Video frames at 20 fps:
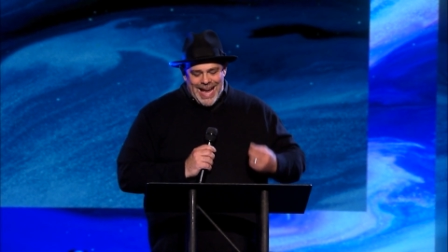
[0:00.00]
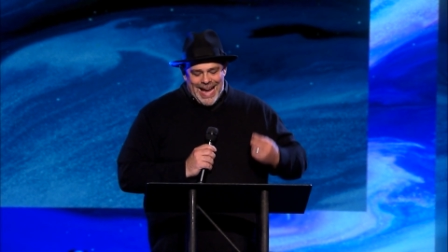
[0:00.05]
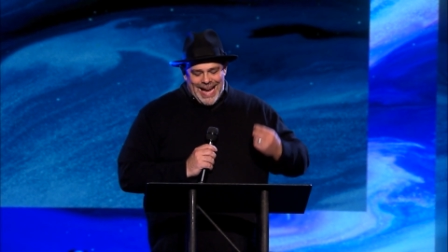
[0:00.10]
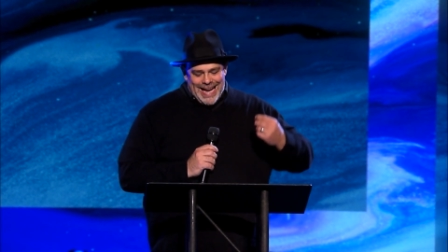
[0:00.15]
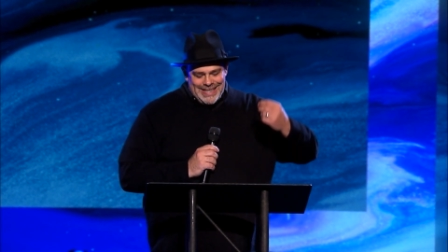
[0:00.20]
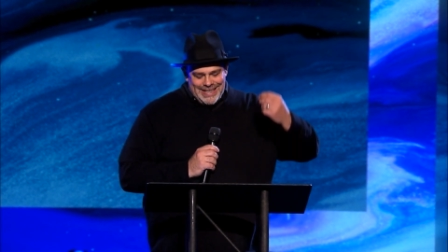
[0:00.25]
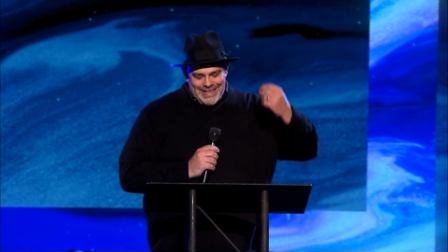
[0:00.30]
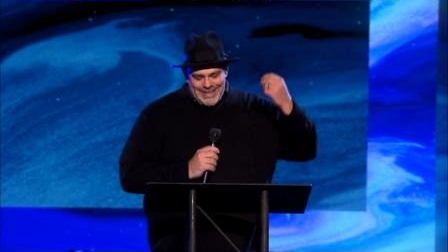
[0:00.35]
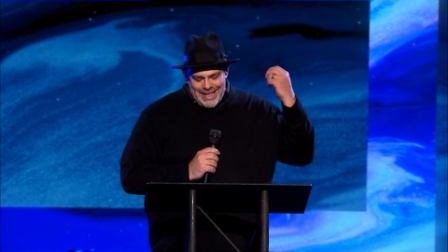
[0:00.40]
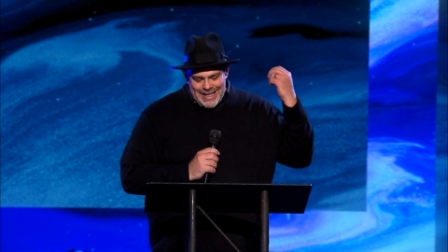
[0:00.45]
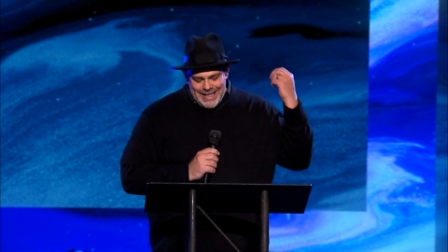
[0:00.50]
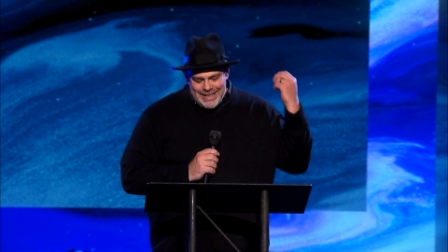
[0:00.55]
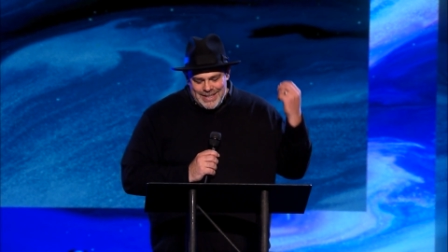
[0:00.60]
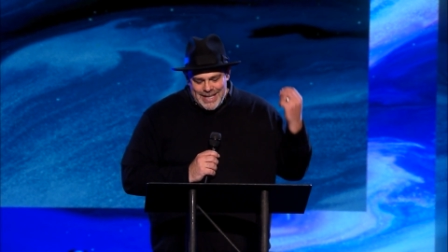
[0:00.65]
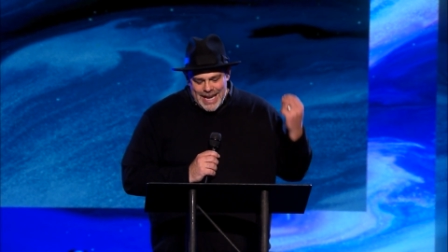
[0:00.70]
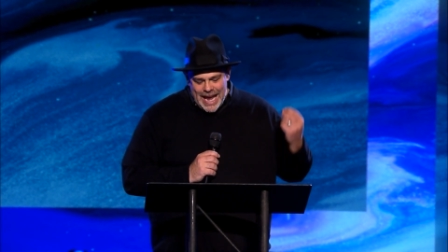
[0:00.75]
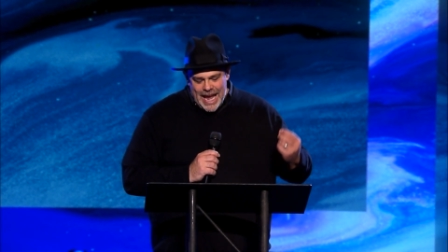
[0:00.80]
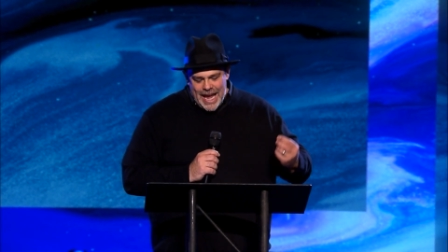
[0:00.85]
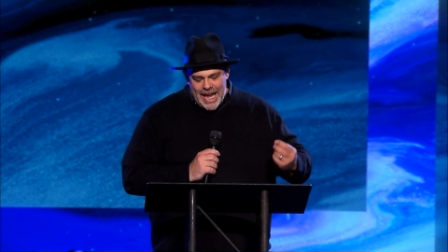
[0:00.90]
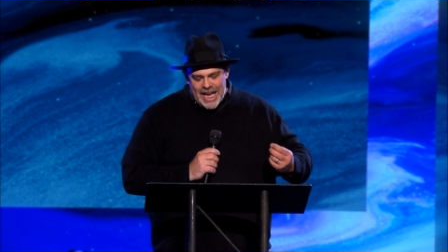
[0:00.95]
as in the
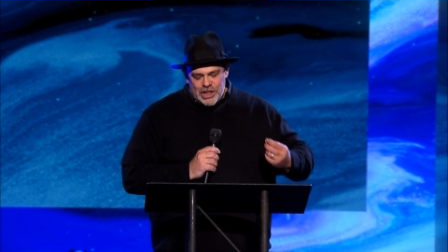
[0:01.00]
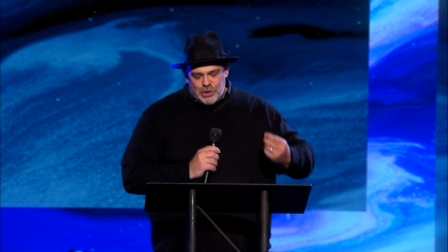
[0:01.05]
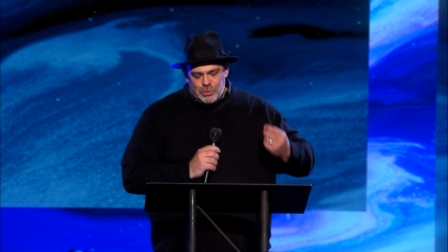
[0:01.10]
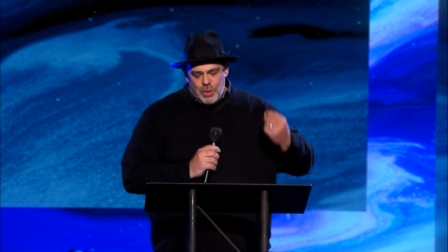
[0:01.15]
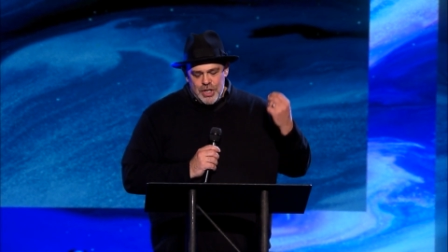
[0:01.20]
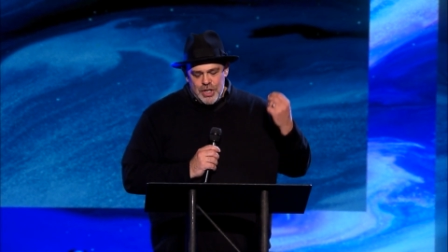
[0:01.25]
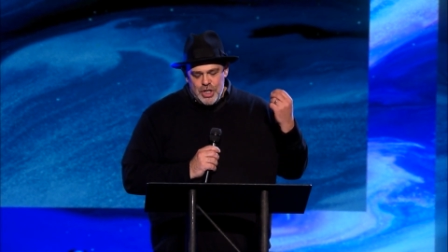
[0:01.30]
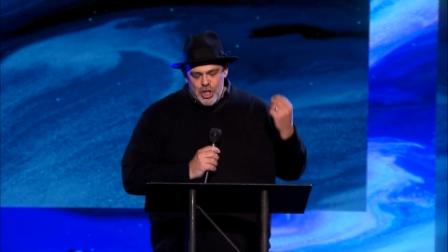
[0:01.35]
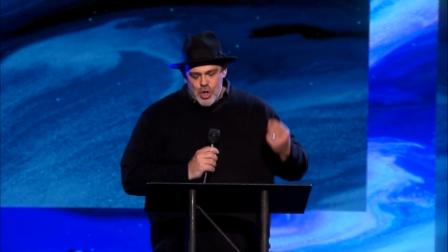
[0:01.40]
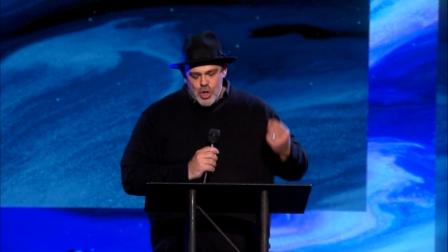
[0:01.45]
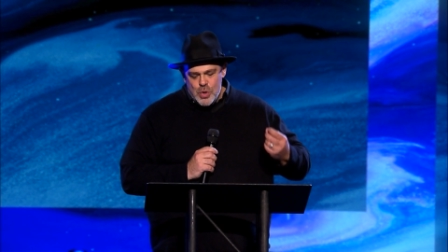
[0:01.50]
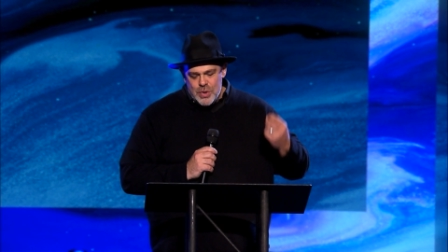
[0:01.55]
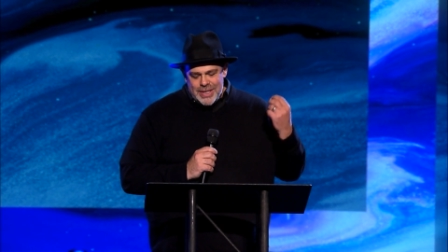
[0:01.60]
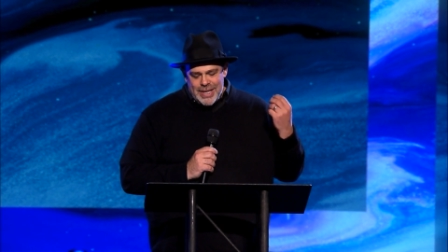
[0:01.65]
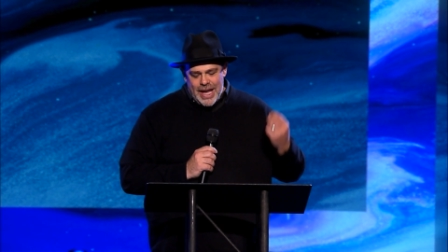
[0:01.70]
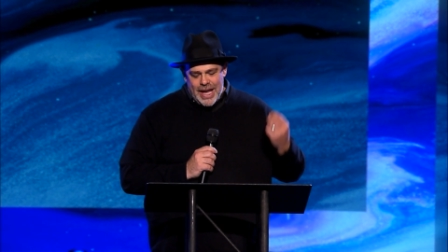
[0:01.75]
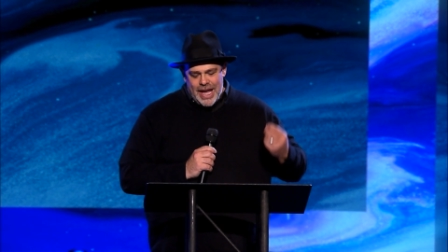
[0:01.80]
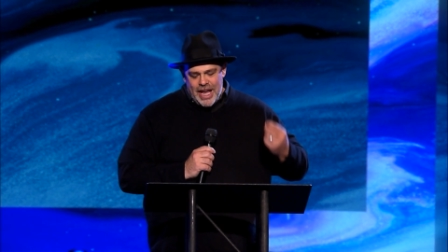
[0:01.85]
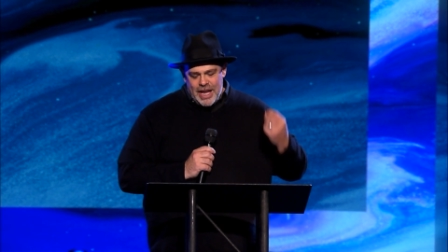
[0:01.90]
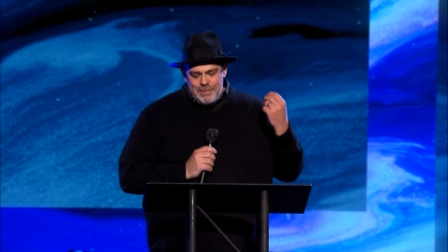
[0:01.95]
days when you
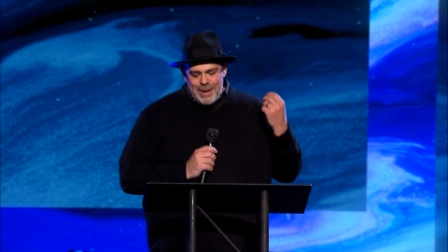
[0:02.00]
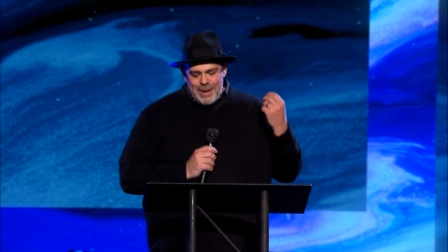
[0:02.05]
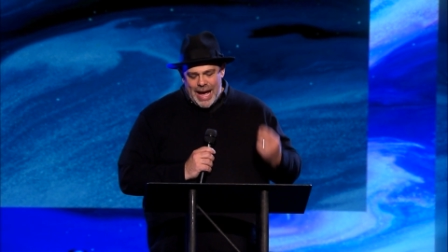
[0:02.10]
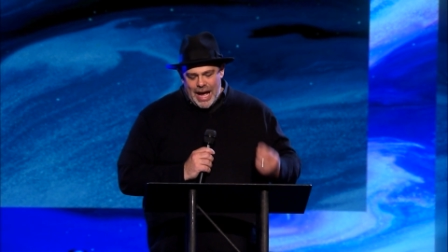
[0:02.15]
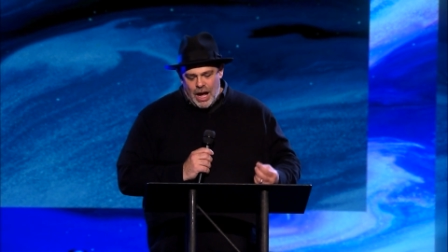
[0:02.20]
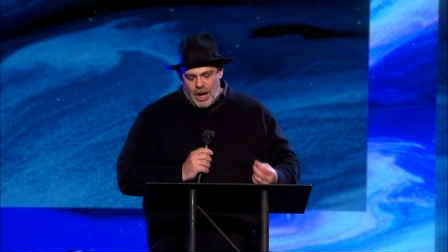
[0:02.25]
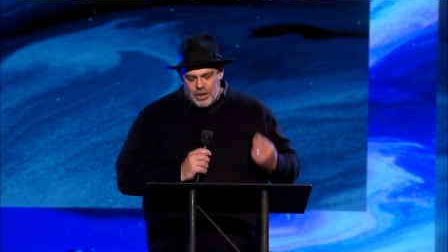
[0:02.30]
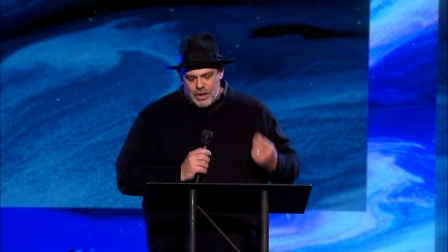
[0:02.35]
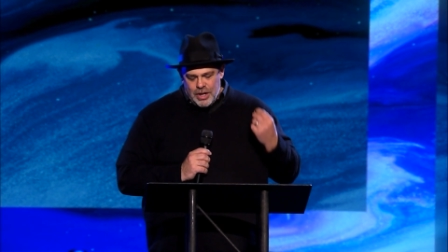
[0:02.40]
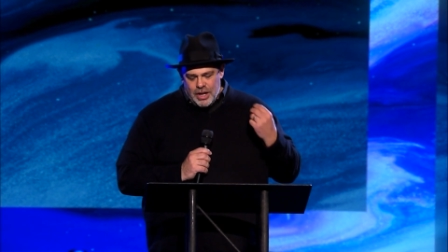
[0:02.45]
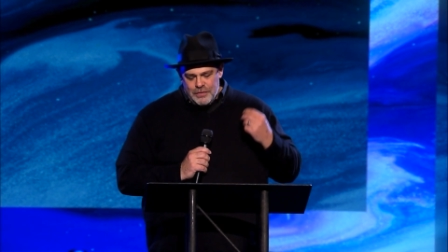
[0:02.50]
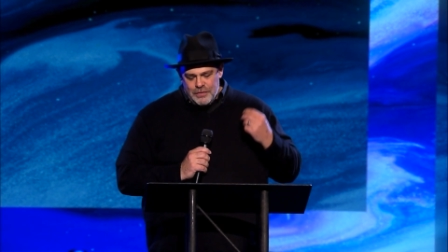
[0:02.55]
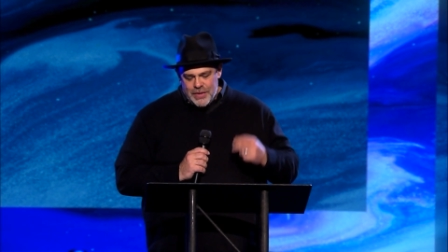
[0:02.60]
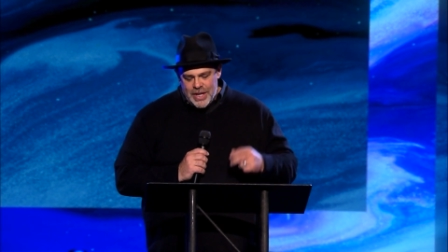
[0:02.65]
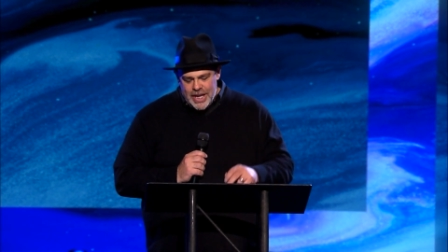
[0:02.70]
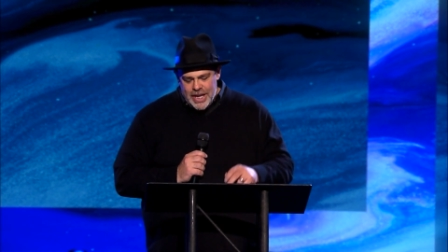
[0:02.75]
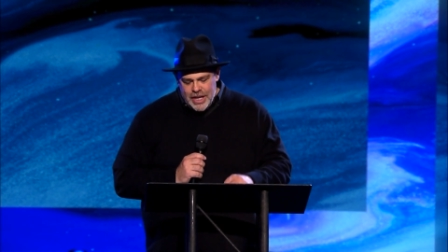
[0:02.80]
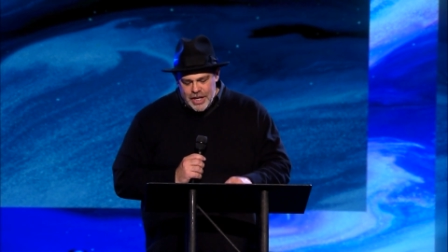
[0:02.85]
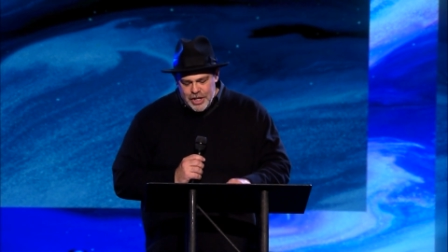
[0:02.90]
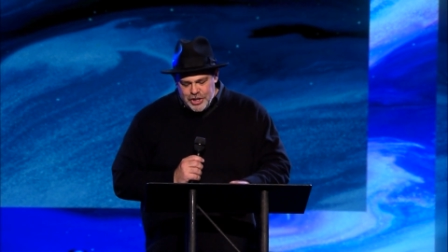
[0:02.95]
came out of
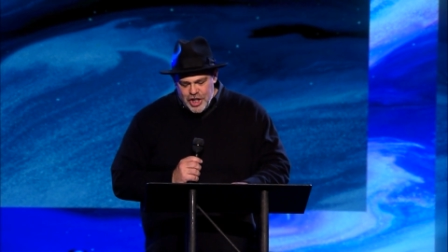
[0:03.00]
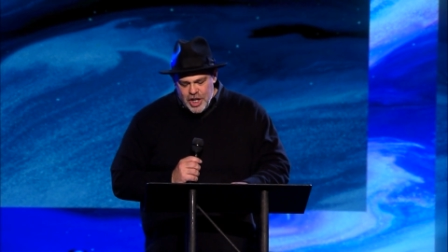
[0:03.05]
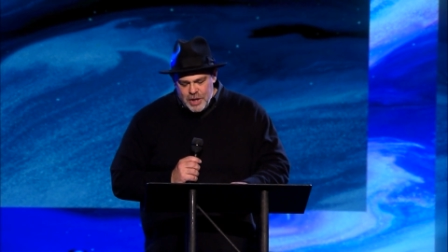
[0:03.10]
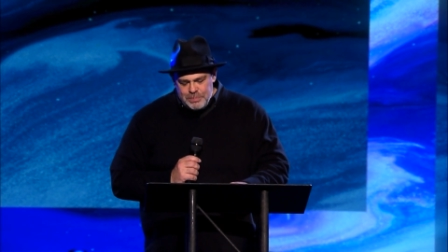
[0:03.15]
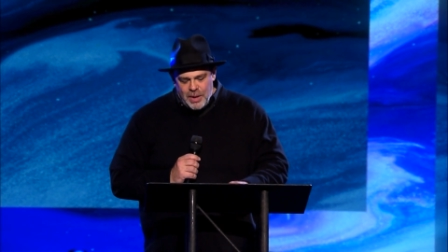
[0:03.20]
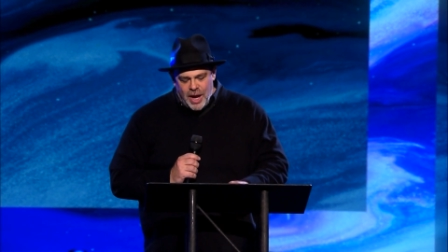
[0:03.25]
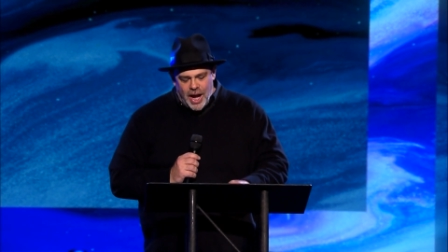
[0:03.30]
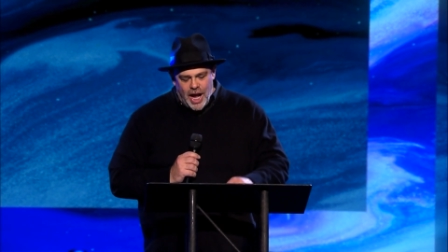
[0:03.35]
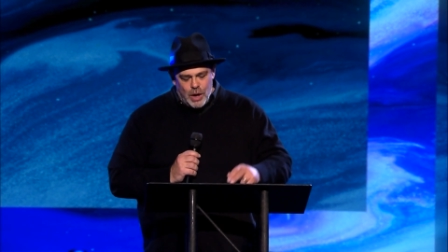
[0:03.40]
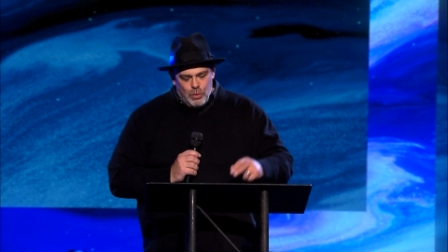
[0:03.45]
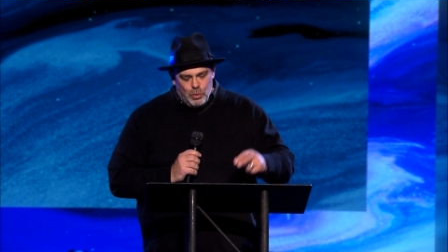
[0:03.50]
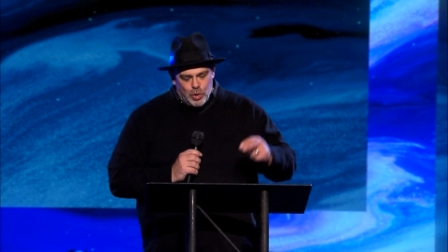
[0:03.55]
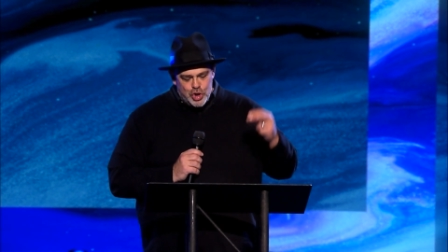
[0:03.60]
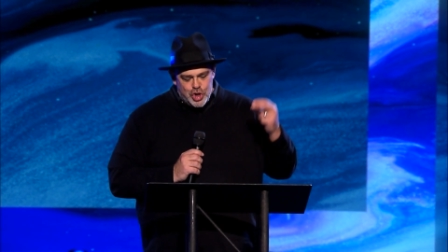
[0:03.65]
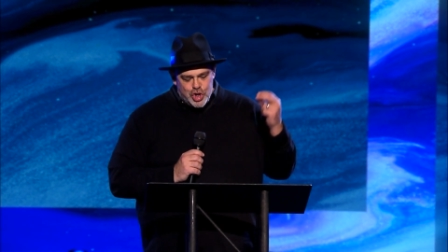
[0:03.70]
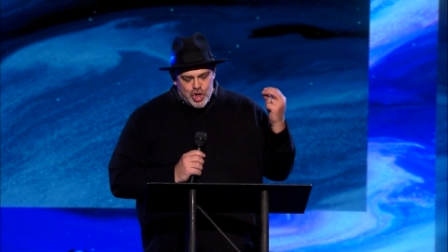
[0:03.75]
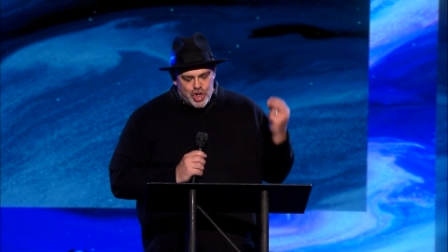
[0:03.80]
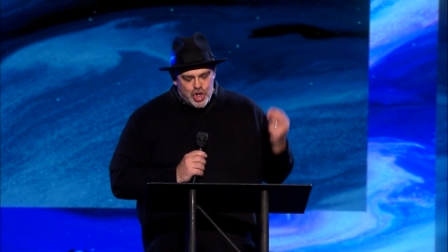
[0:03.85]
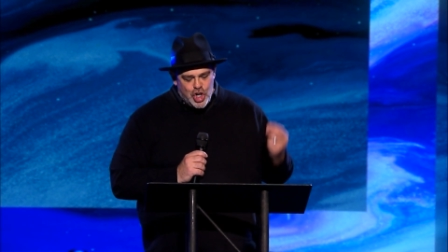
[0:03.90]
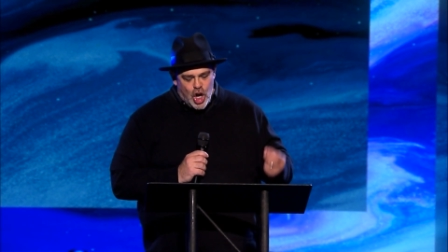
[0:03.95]
Egypt, I will
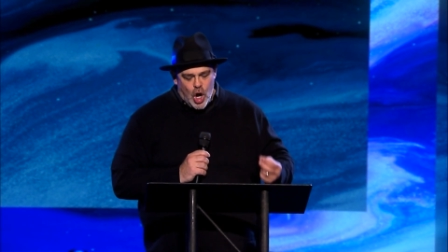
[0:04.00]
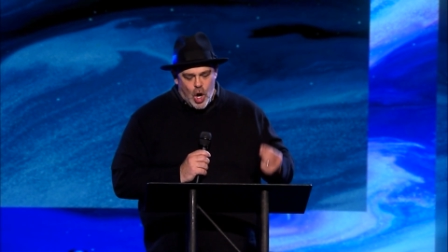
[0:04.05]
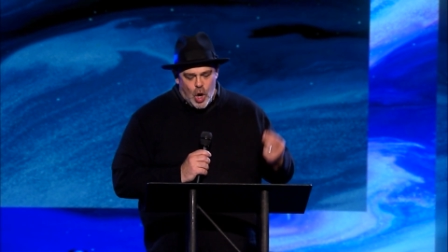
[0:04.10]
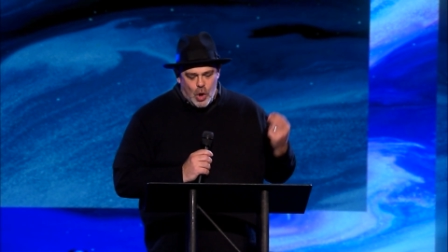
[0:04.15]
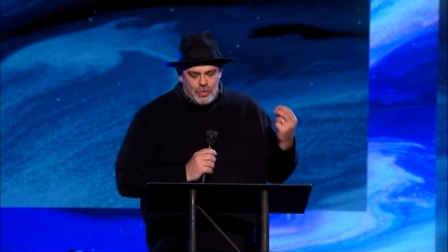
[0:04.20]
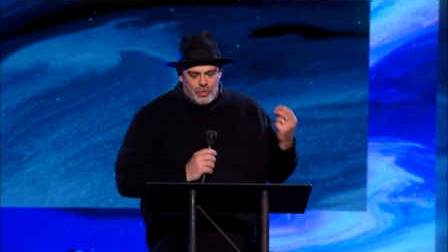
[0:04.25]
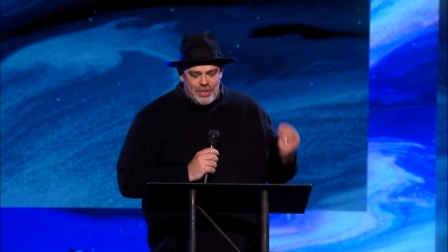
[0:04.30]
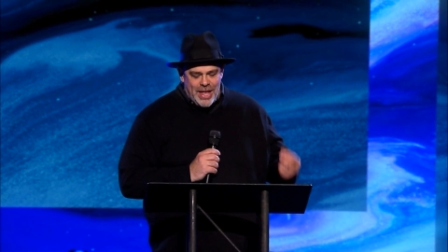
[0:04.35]
show